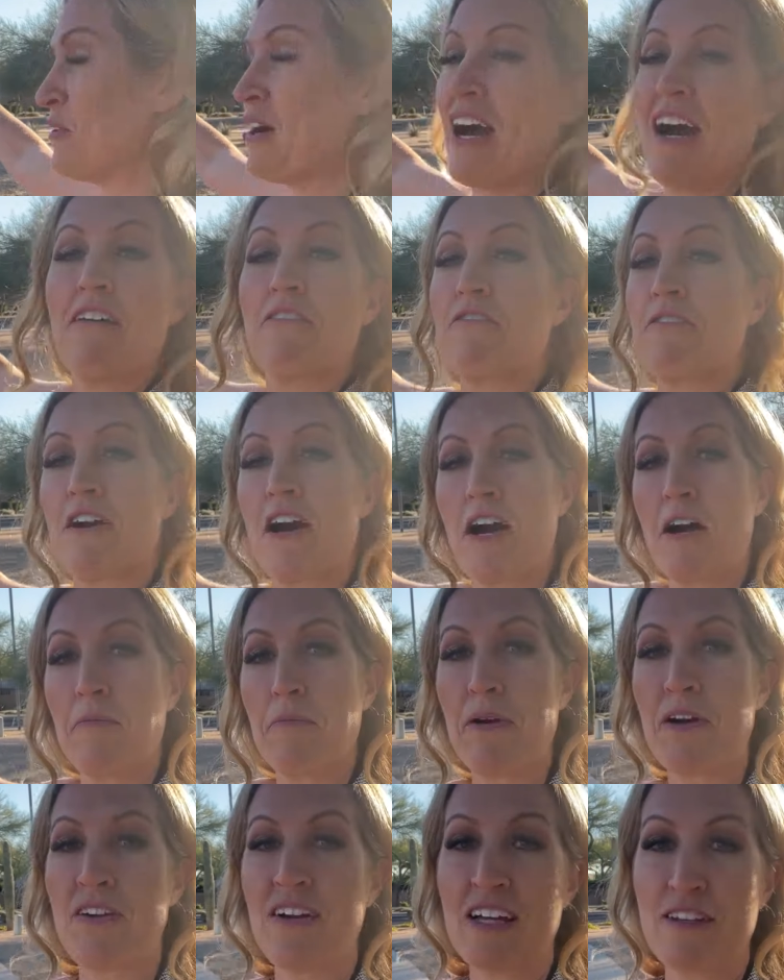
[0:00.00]
you have
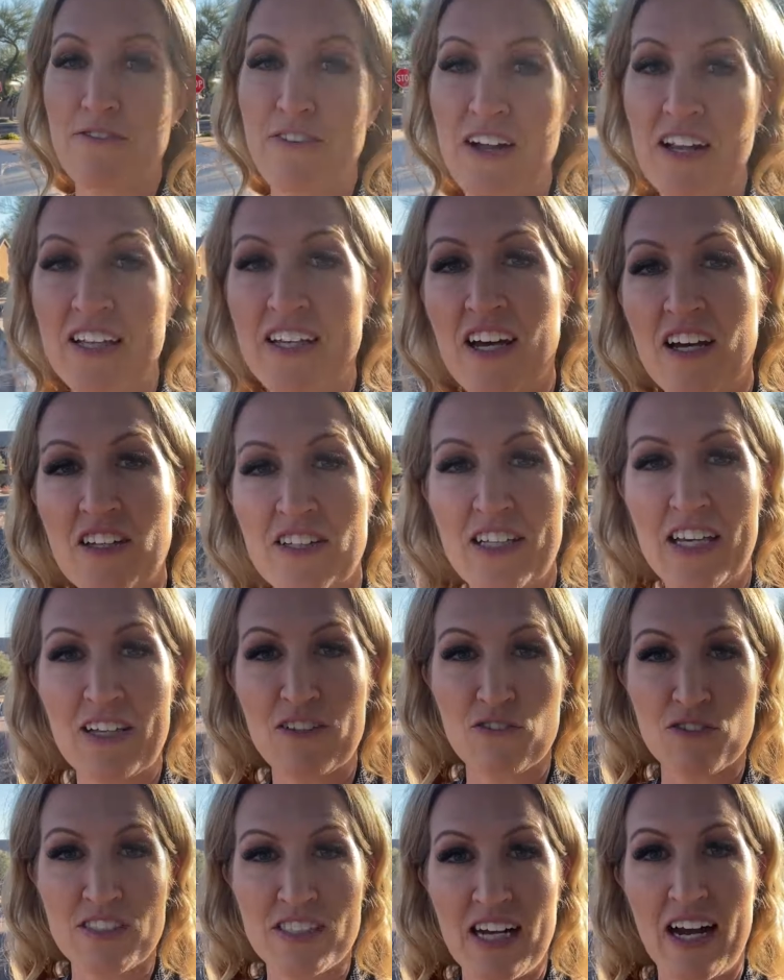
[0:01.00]
Paradise Valley on the
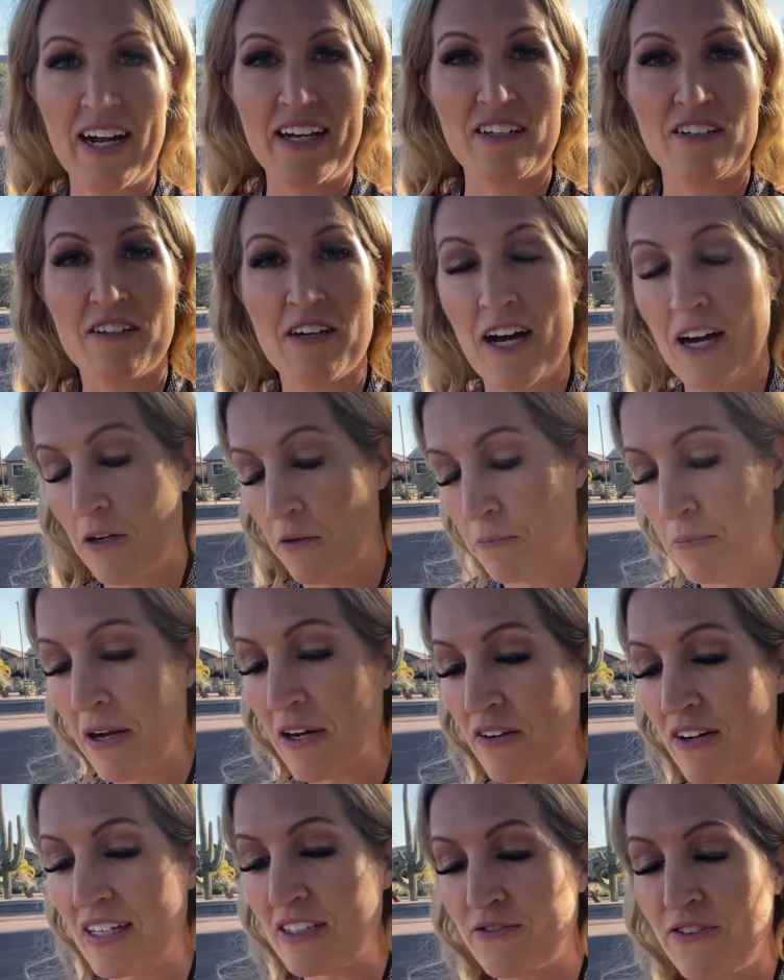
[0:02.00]
other side, or
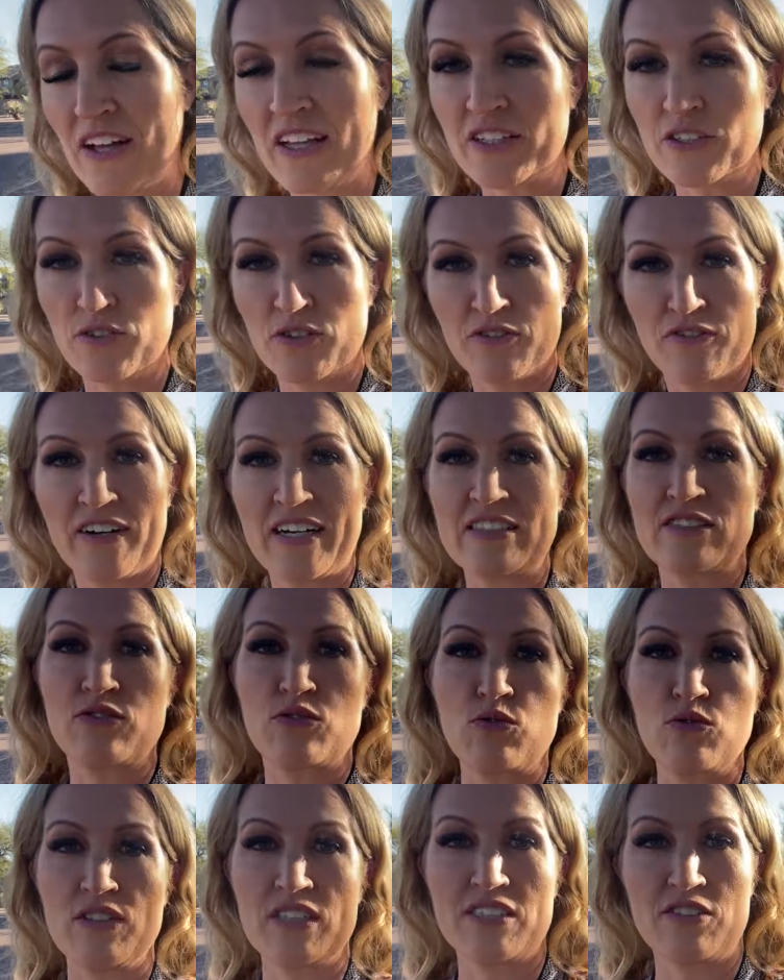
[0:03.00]
Paradise Valley Unified
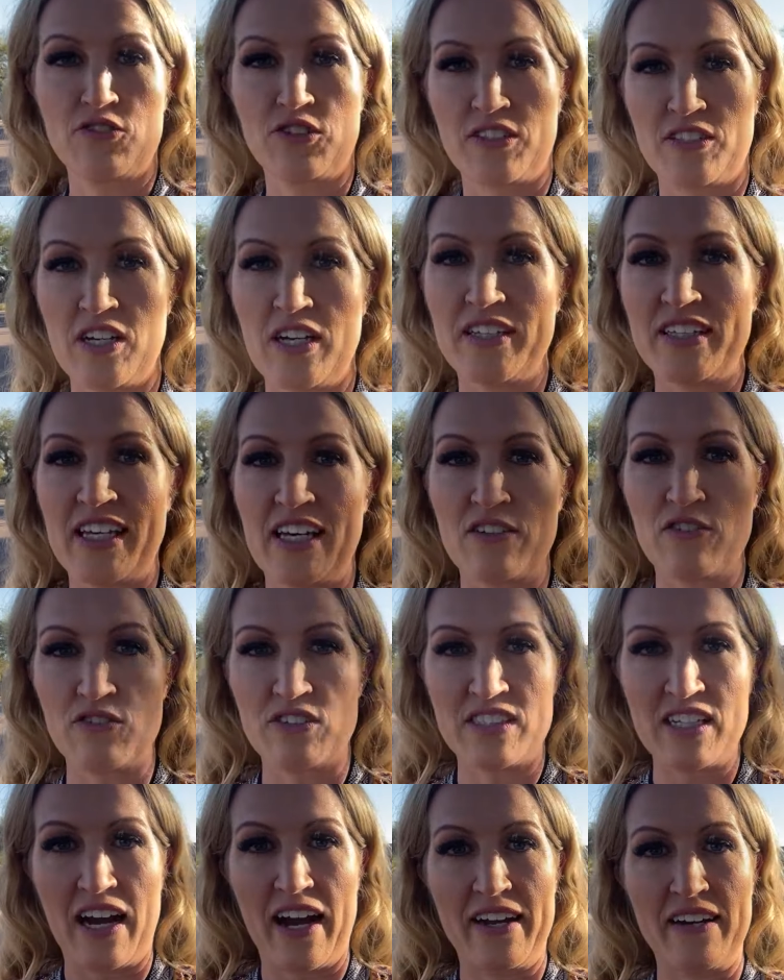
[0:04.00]
School District on the other
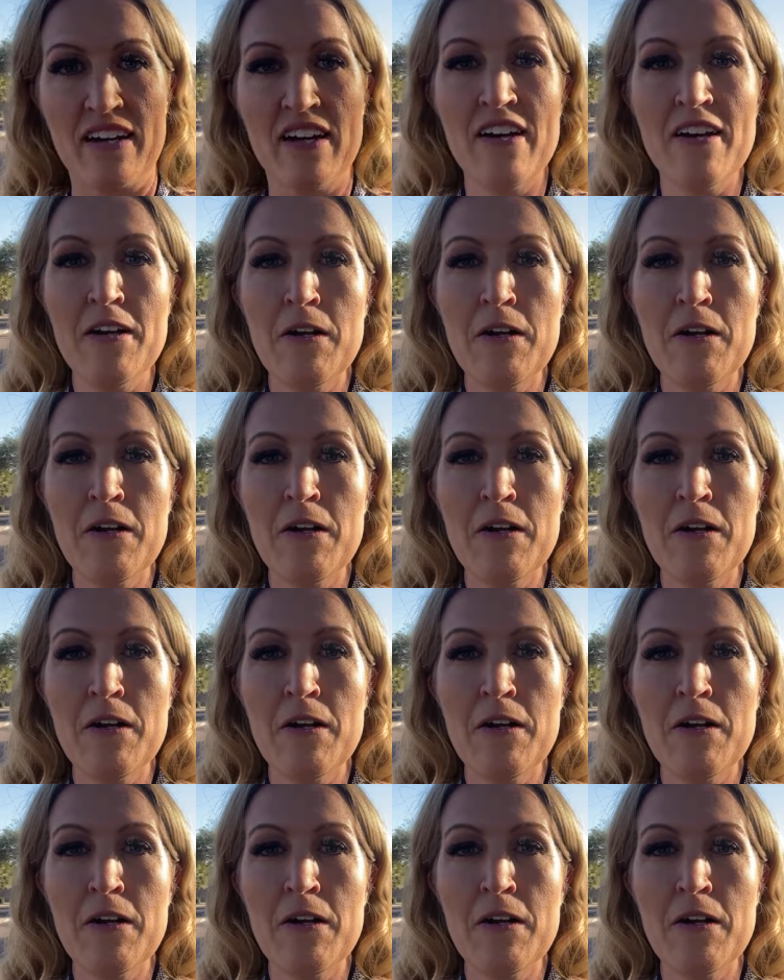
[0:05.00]
side.